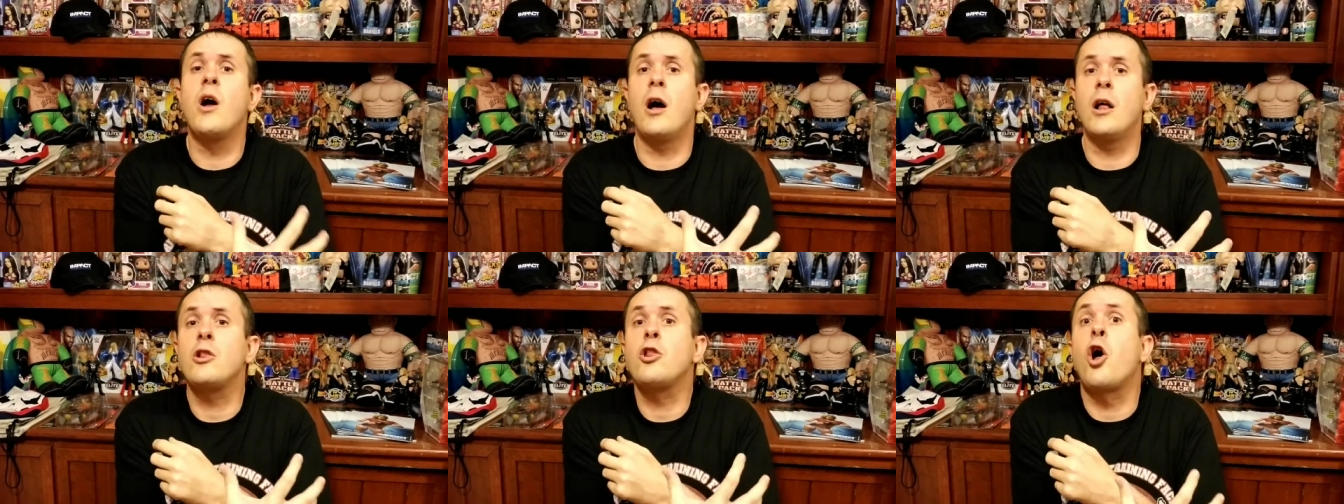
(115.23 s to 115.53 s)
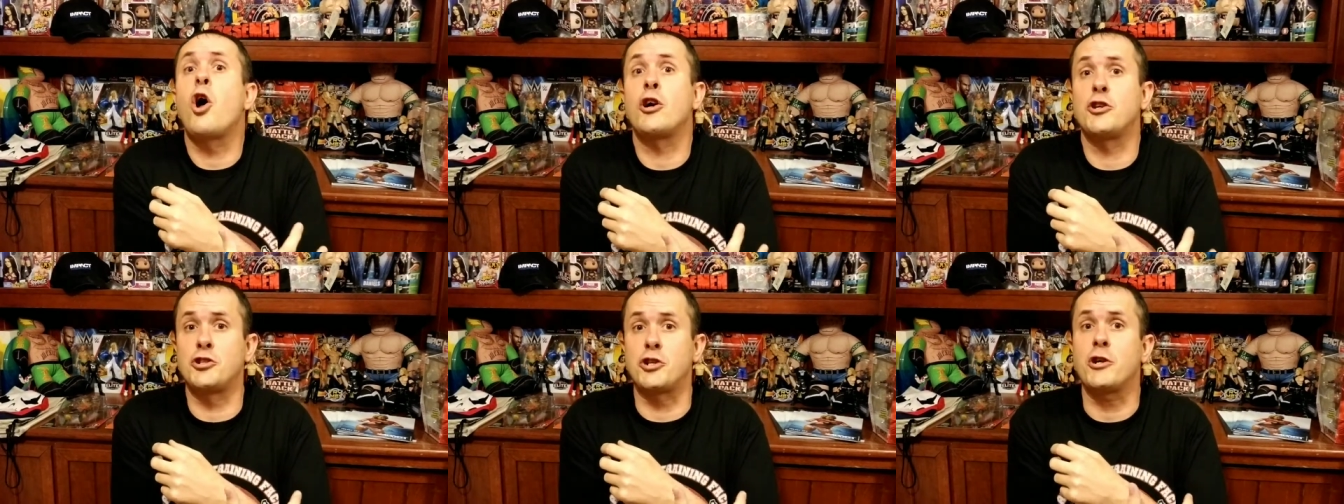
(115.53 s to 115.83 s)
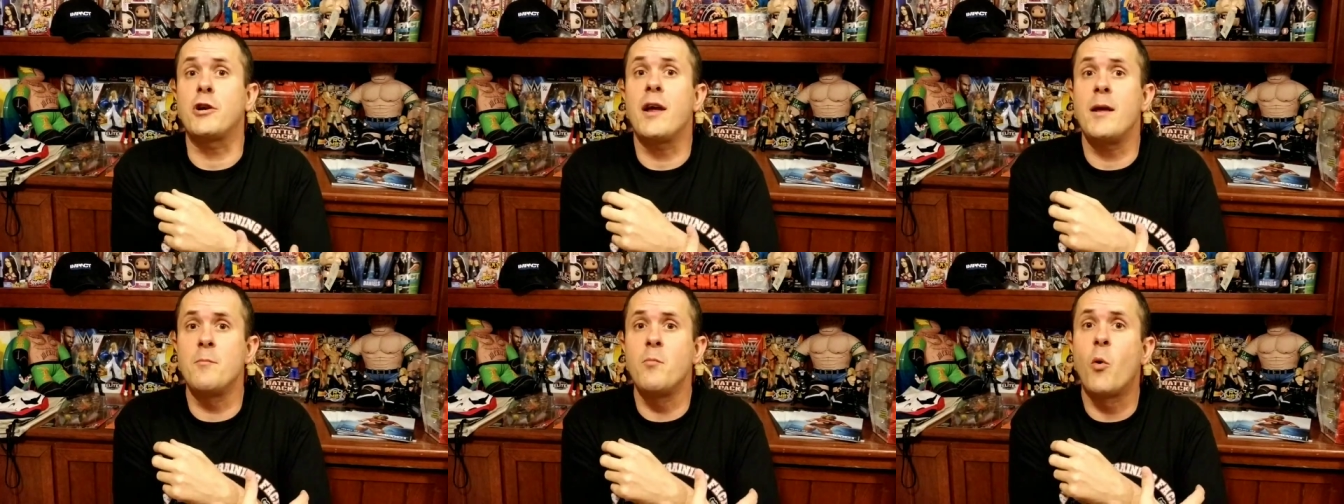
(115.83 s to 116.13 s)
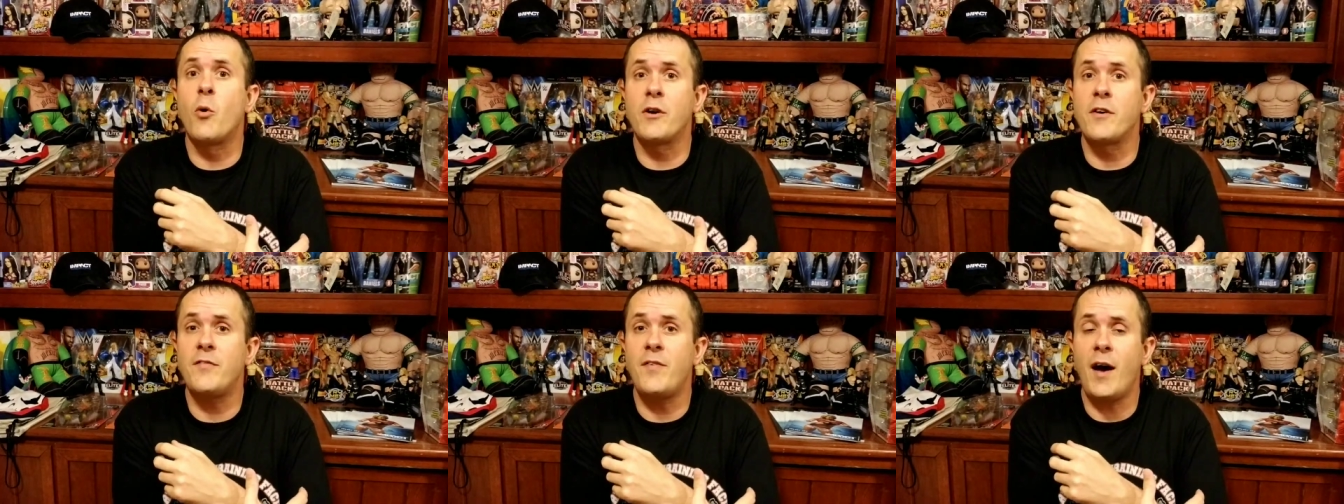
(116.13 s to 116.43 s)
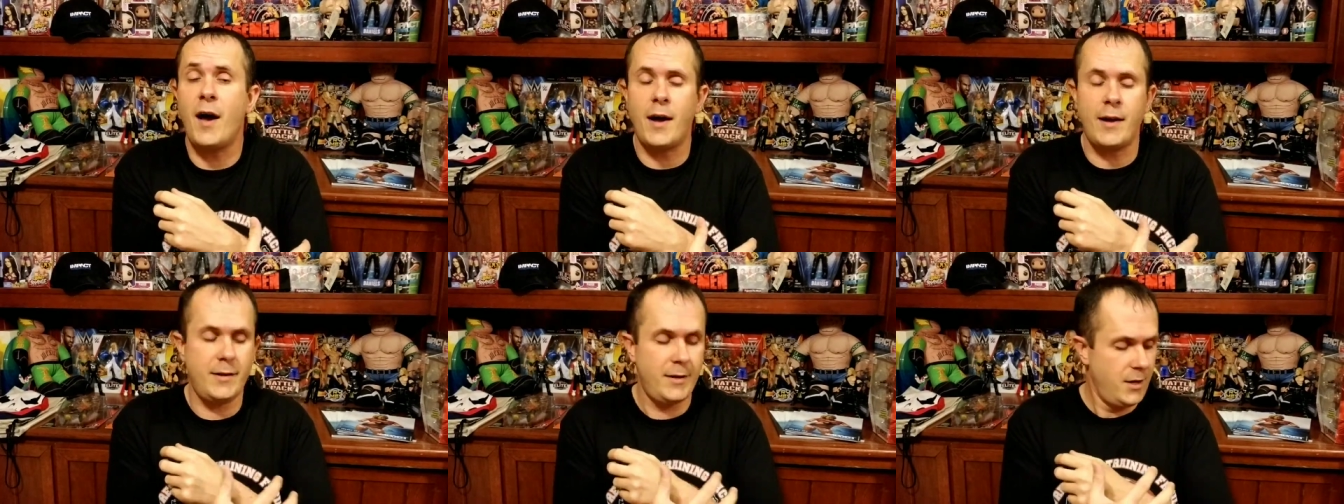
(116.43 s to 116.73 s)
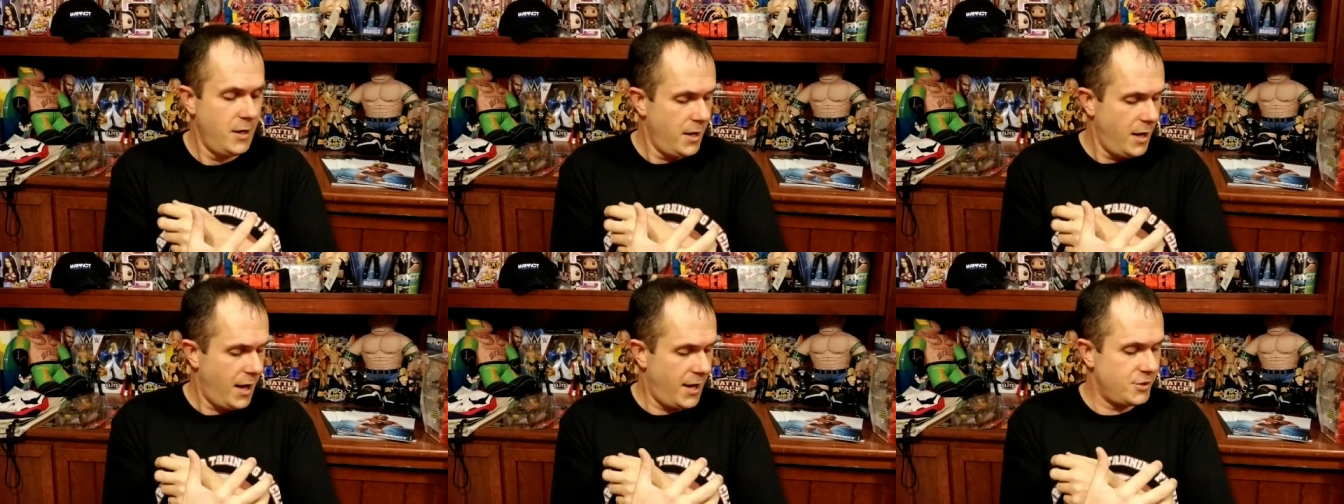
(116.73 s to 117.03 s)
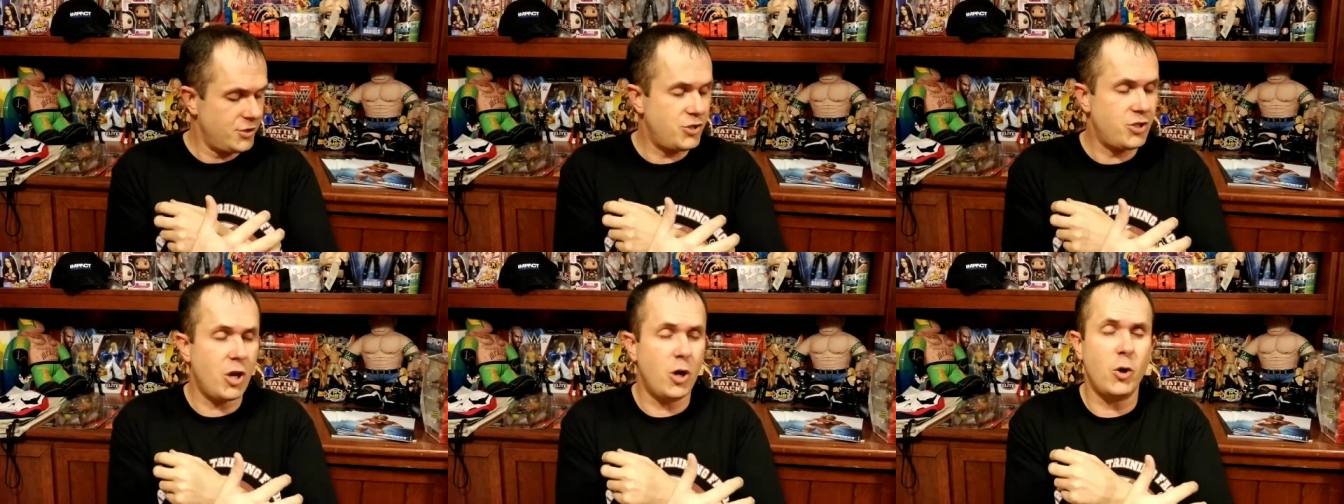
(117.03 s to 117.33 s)
larger and more defined.
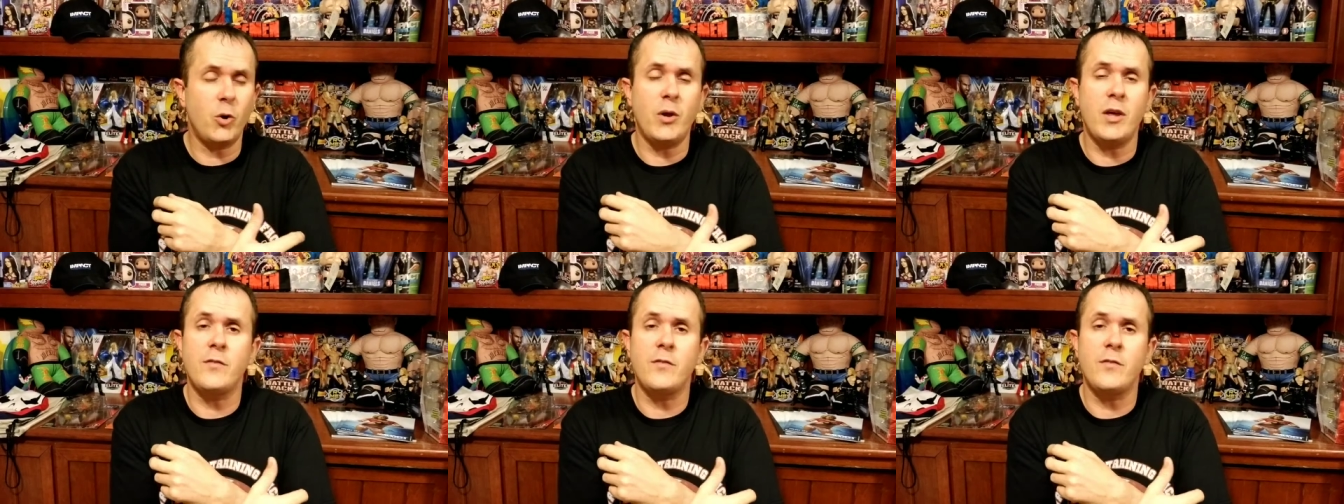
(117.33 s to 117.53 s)
And so